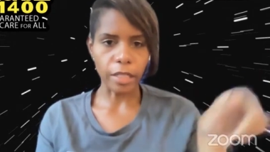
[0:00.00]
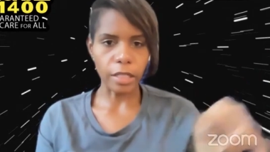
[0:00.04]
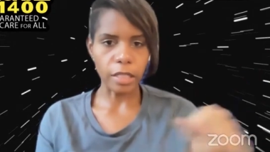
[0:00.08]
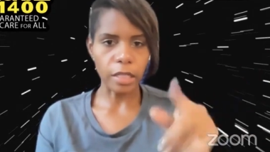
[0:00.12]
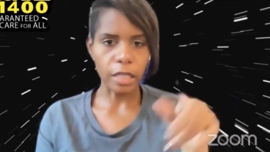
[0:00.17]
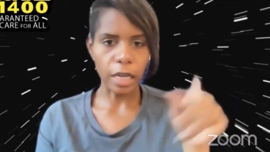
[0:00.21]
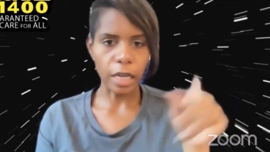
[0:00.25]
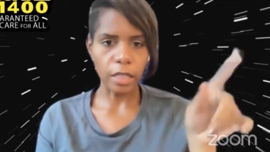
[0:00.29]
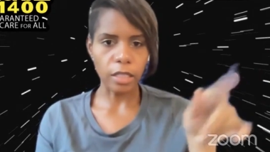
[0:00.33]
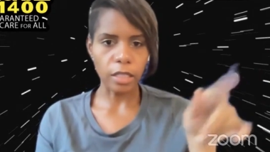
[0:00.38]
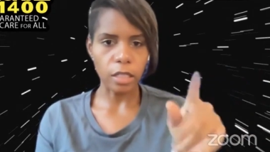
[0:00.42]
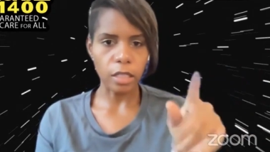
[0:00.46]

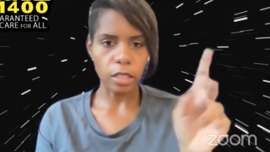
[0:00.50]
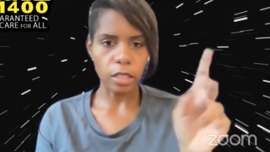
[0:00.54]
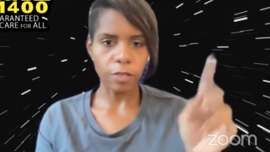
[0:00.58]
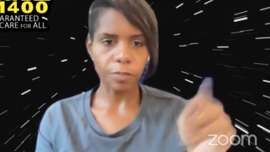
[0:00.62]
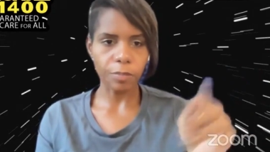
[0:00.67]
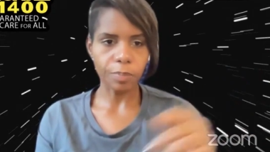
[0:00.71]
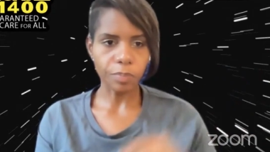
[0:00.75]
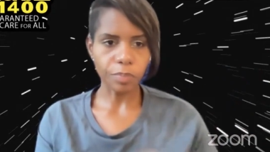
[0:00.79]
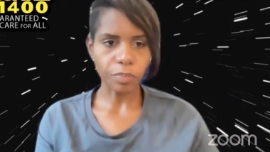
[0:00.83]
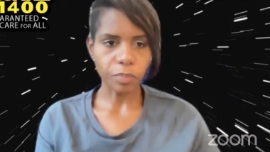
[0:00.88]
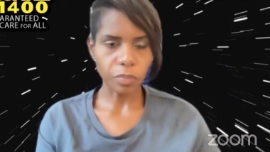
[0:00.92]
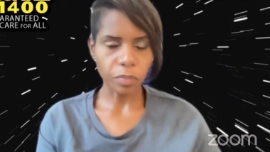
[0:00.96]
States.
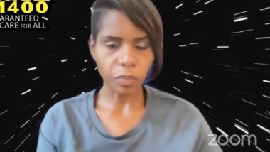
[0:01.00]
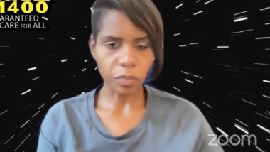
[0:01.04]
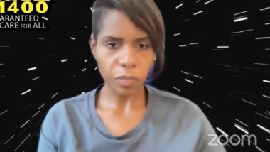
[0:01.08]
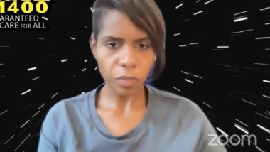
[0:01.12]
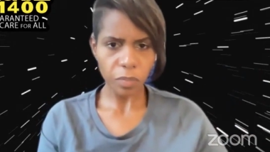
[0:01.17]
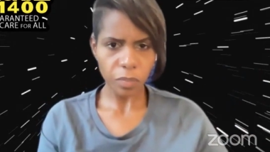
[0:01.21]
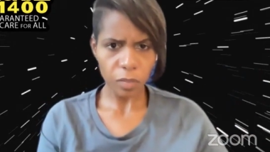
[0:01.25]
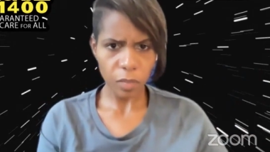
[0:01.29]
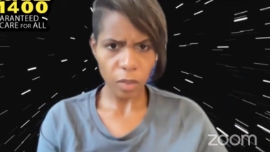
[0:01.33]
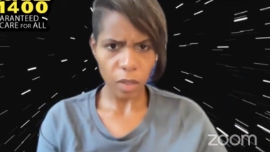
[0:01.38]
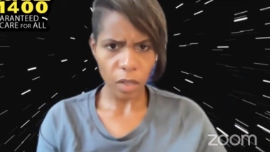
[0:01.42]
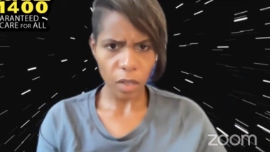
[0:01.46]

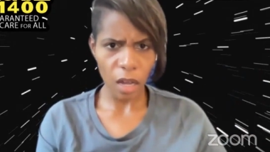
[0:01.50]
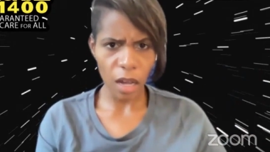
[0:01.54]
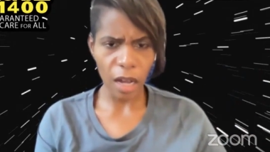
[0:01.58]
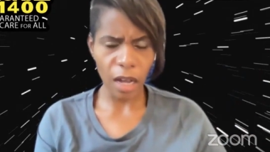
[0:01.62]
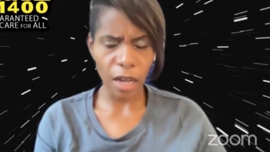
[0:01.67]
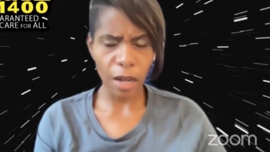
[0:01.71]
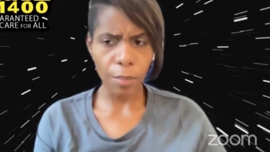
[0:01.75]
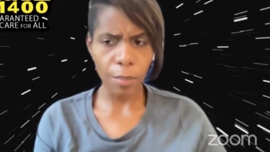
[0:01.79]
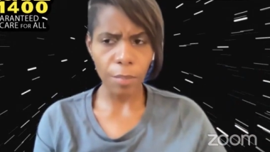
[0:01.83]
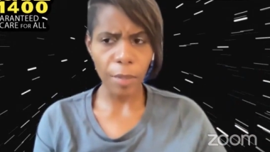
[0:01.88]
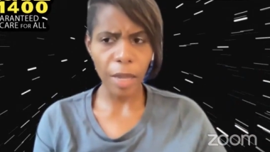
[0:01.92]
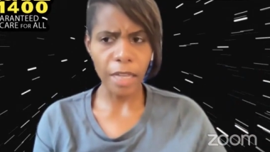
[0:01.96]

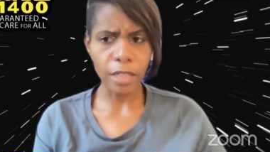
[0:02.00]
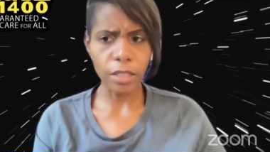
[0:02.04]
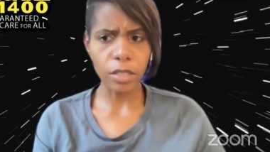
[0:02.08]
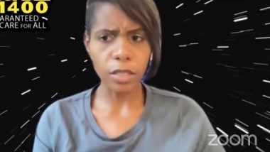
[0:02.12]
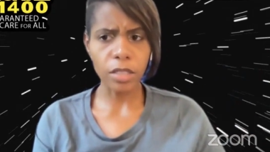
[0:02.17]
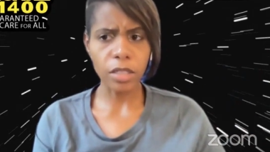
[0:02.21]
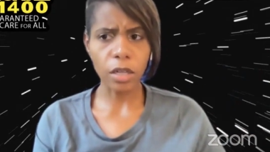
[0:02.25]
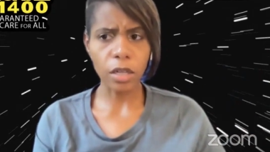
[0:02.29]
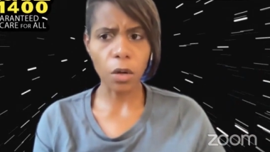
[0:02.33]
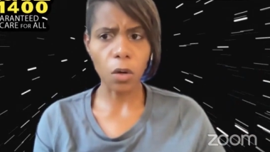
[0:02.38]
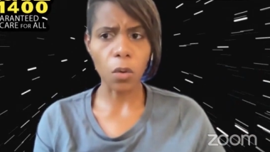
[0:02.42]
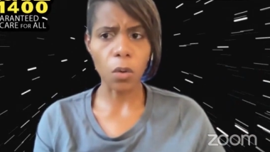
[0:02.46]
And
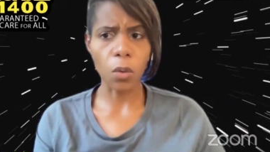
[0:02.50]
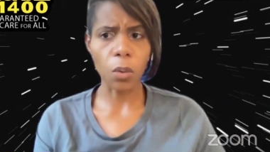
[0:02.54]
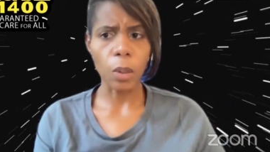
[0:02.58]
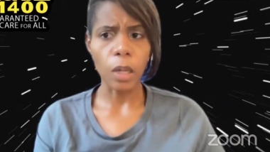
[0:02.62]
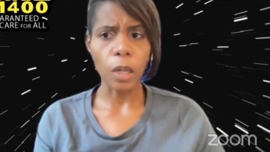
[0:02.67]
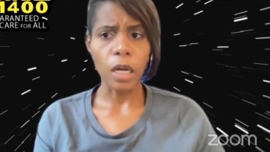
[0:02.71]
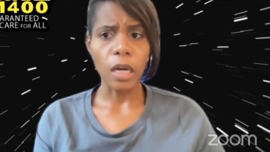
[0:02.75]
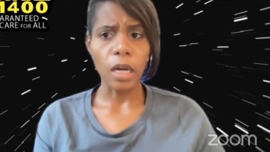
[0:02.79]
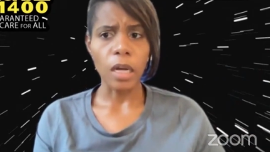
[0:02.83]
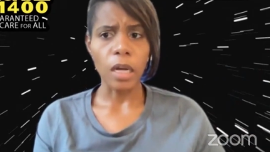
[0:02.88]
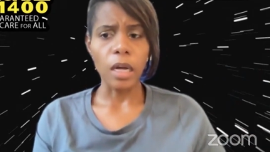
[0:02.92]
so